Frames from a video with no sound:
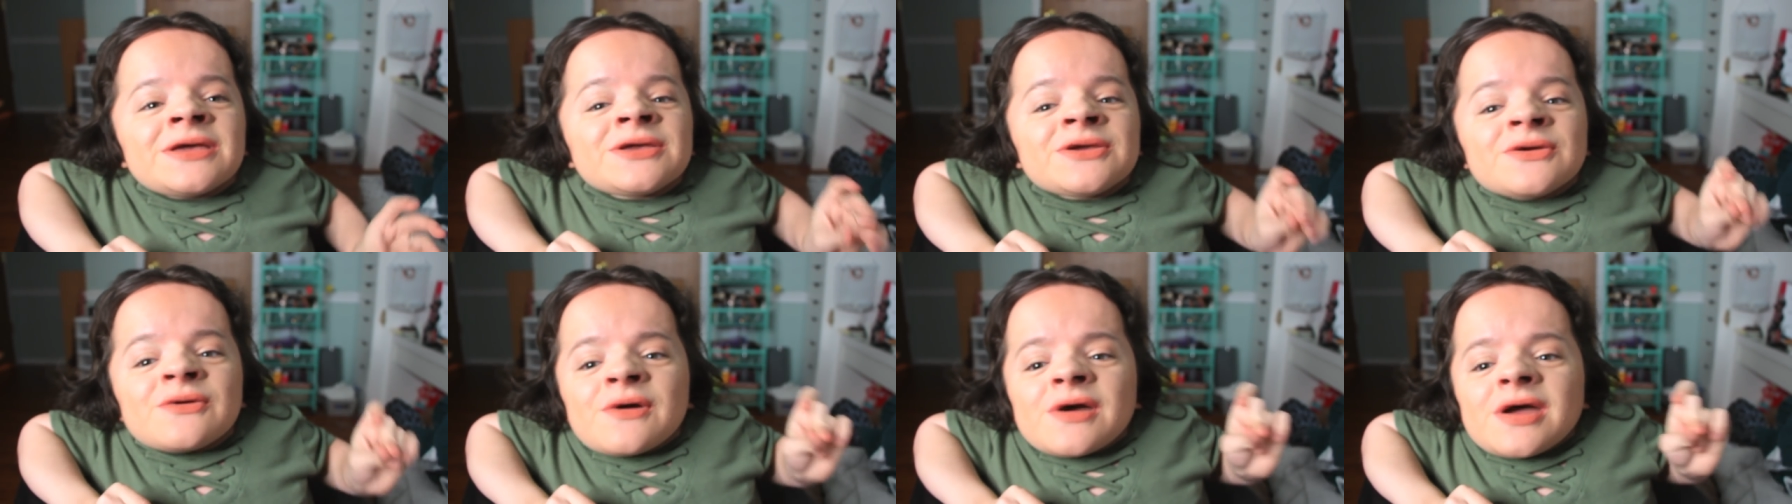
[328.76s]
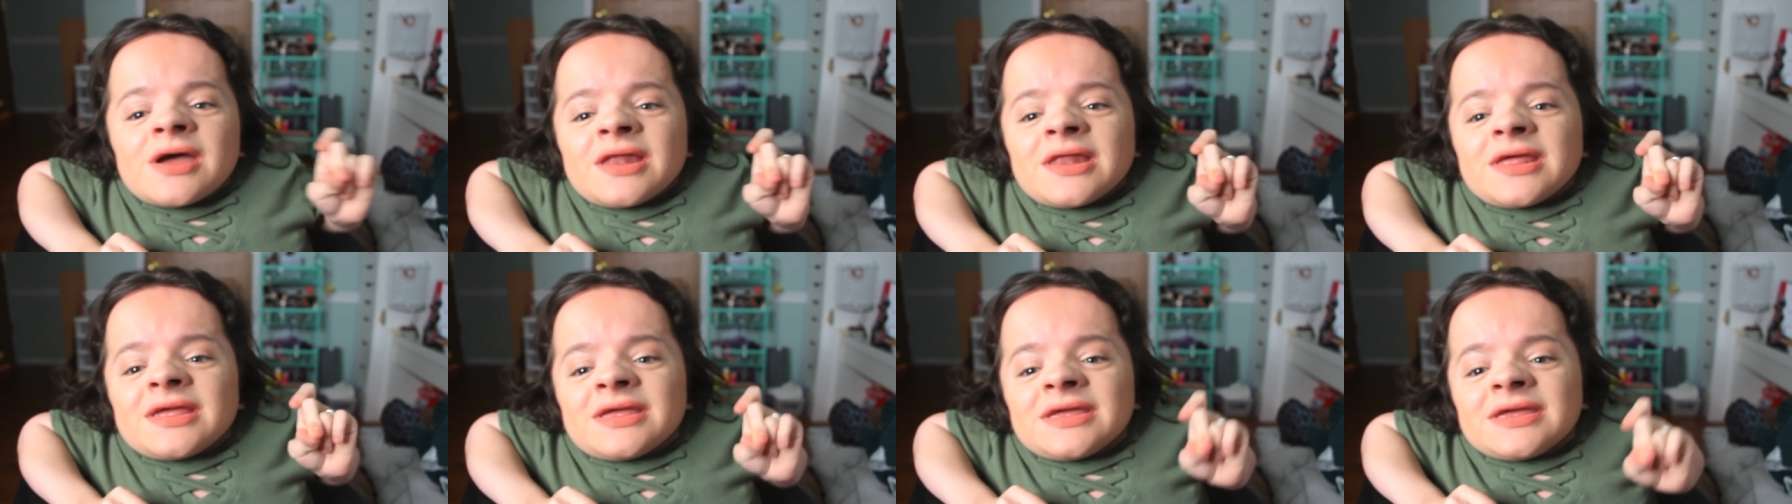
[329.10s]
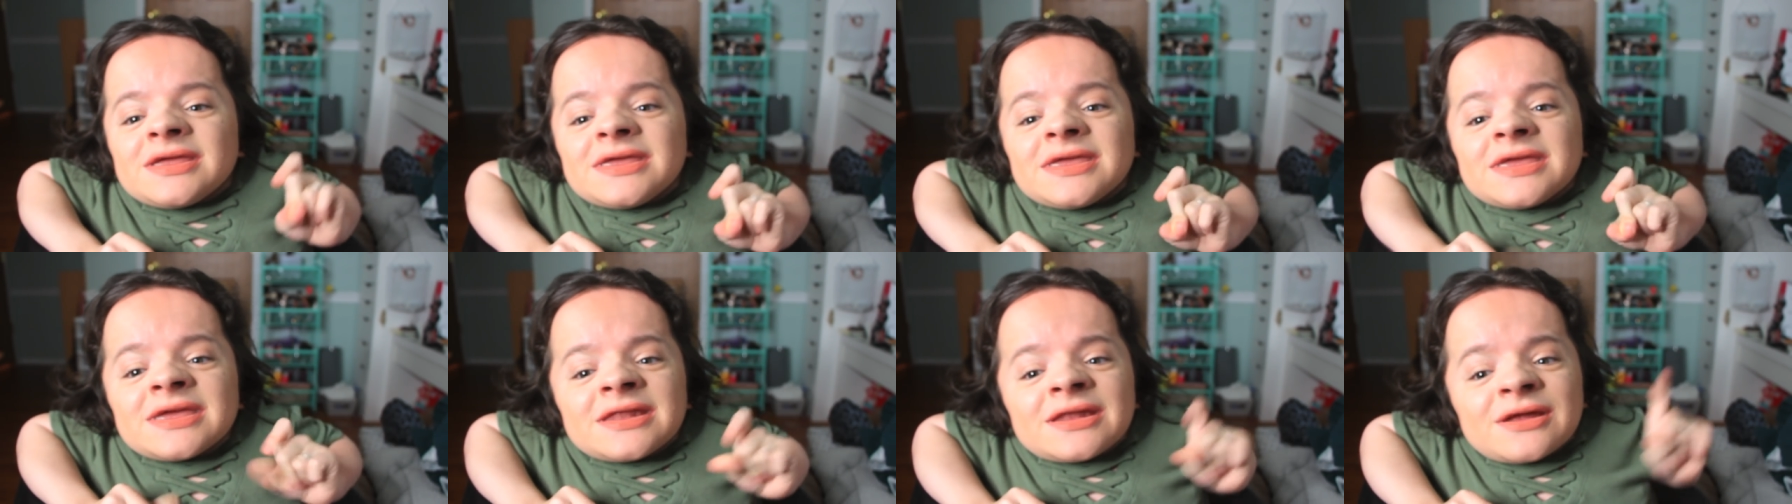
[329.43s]
go ahead
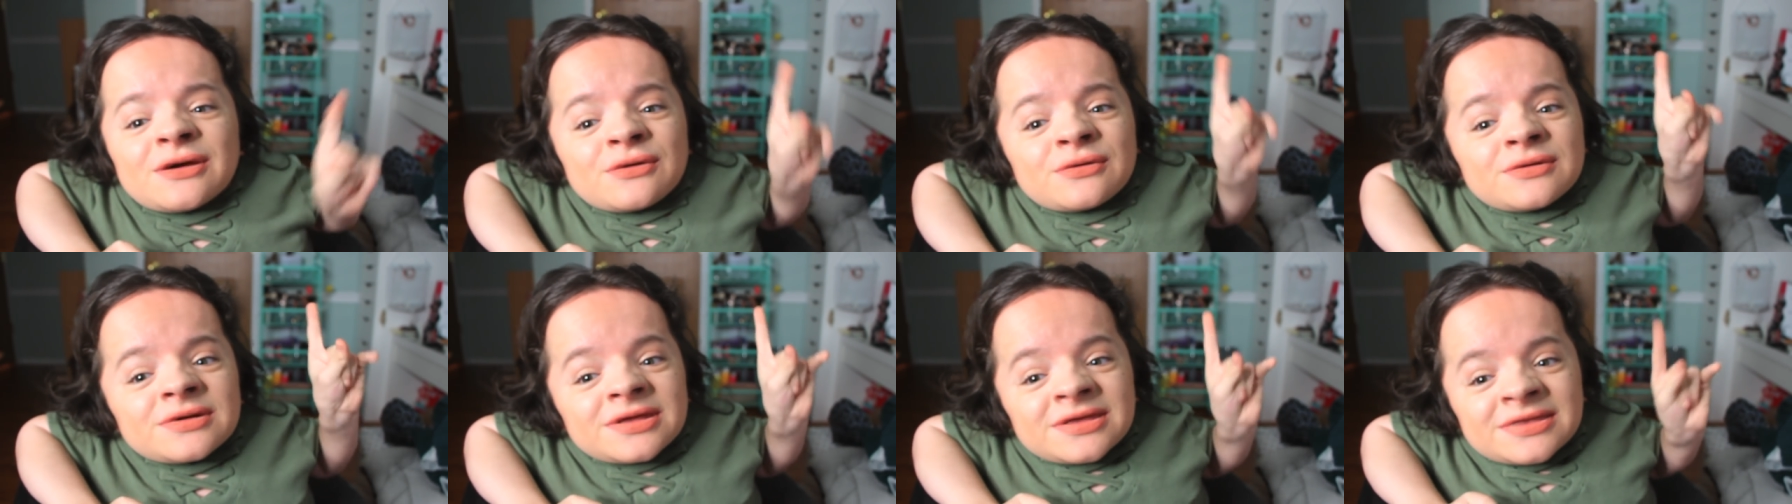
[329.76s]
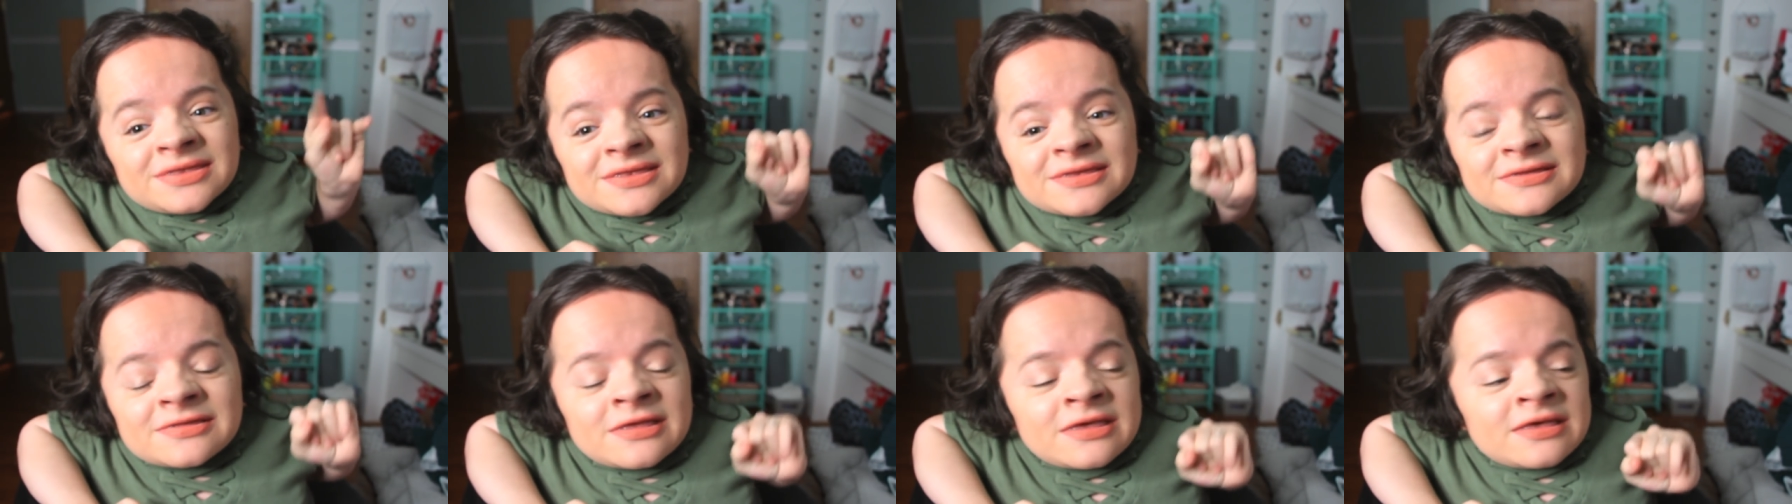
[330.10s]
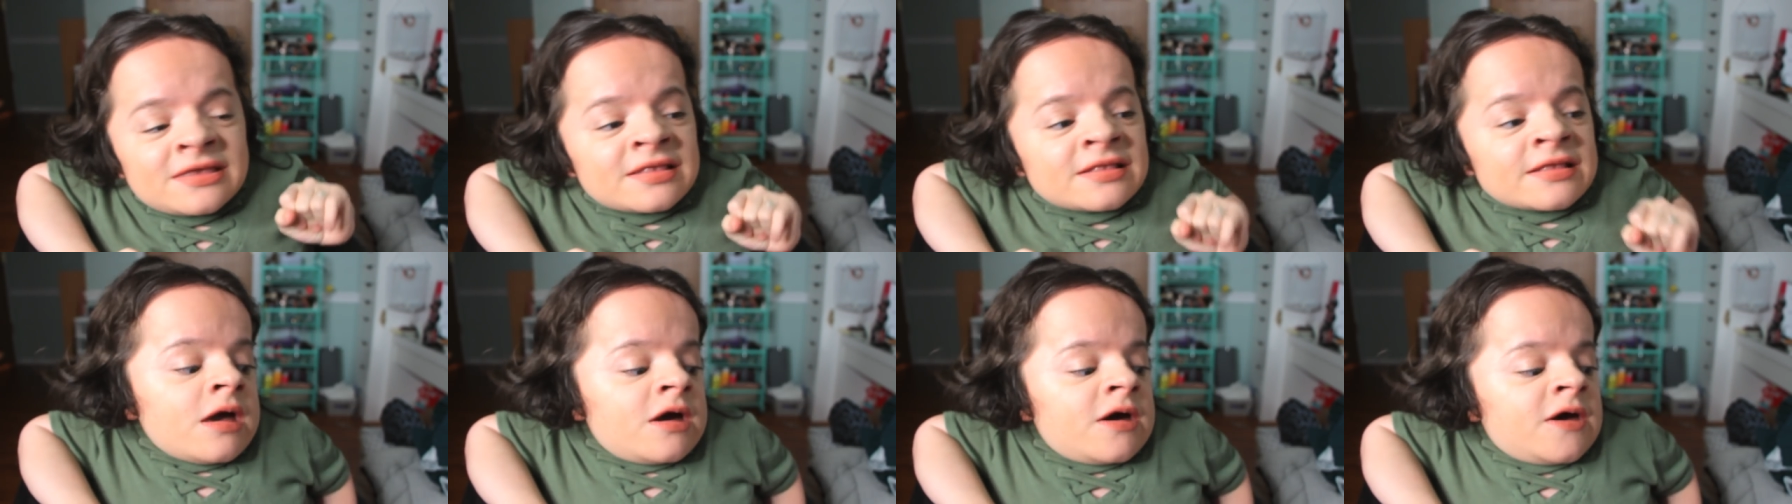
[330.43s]
and get on into
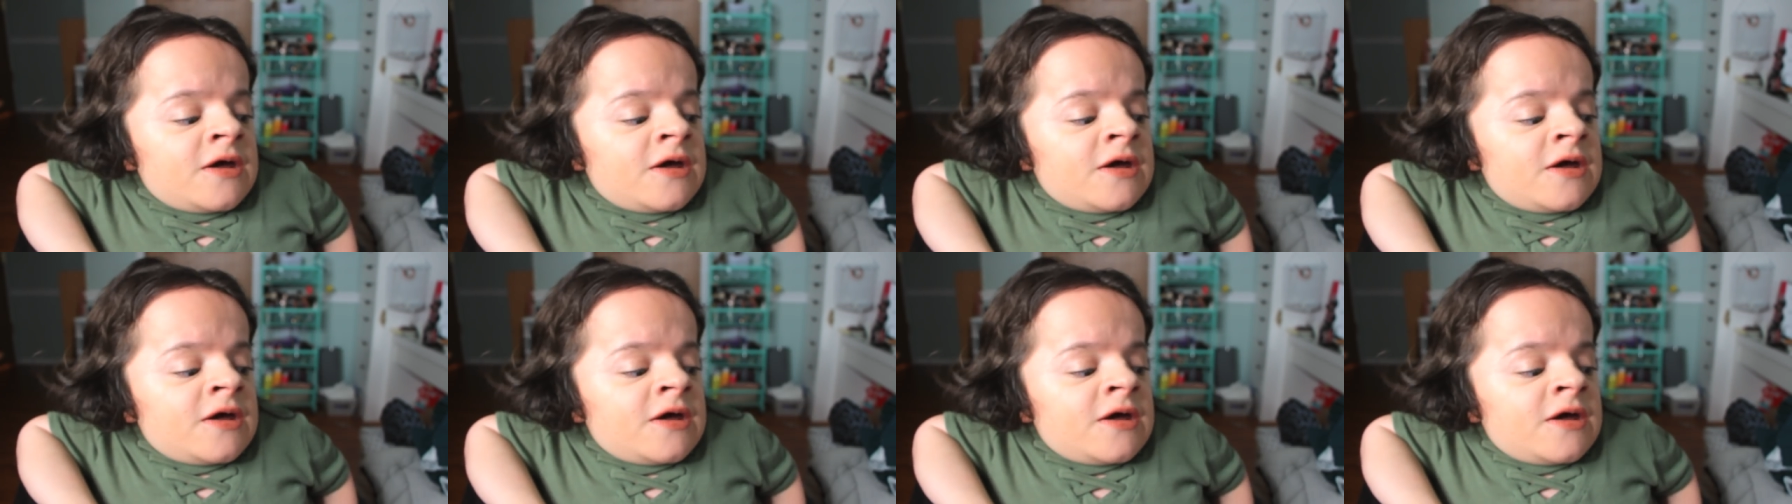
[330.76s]
this.